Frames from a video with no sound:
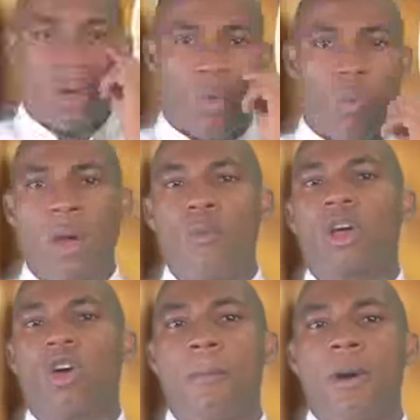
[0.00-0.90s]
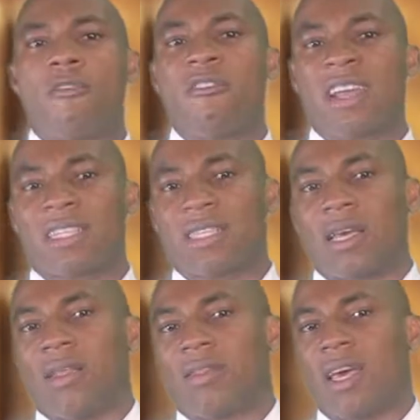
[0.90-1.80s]
when we commemorate
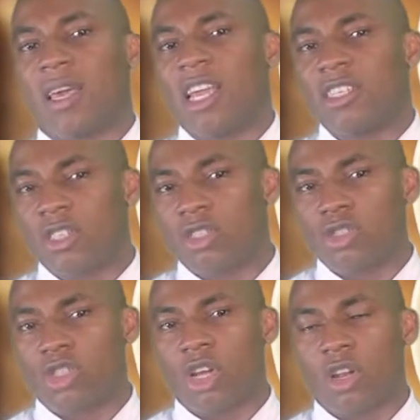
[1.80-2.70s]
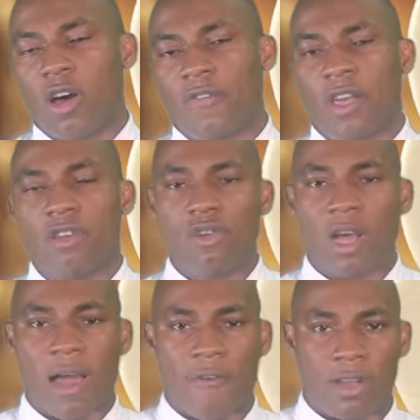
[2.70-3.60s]
the institution of the
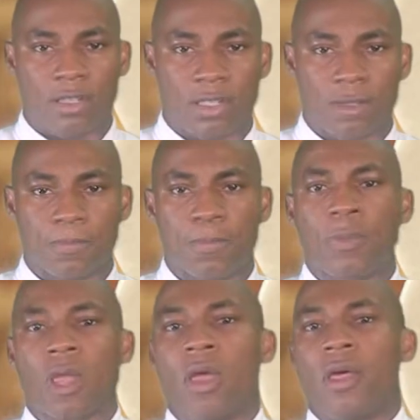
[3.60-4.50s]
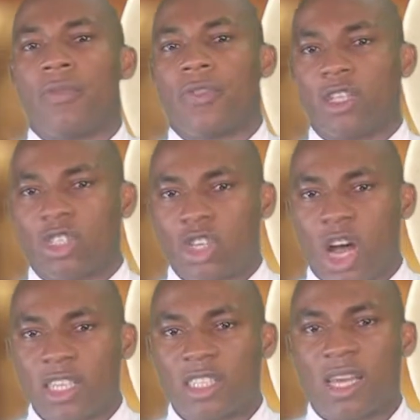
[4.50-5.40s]
Eucharist, the
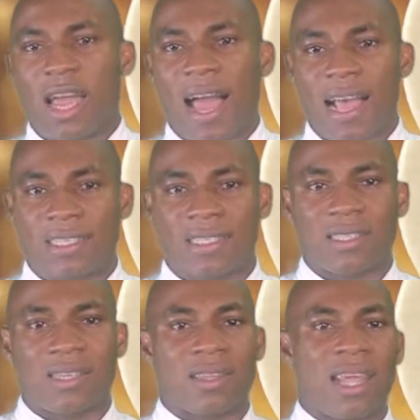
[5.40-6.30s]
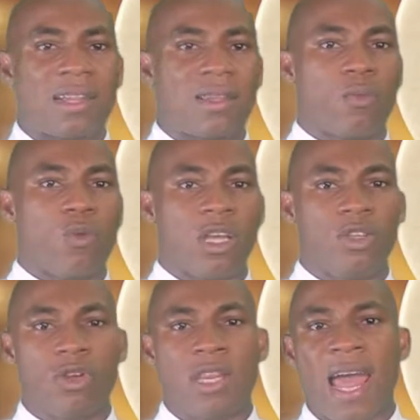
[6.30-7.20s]
Church asks that we
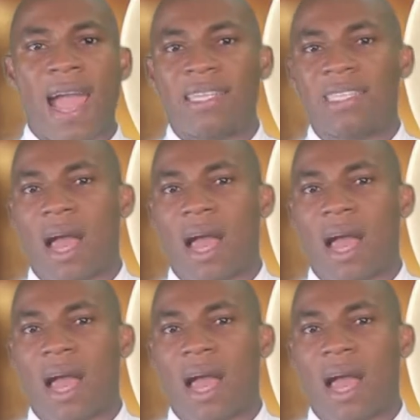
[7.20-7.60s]
unite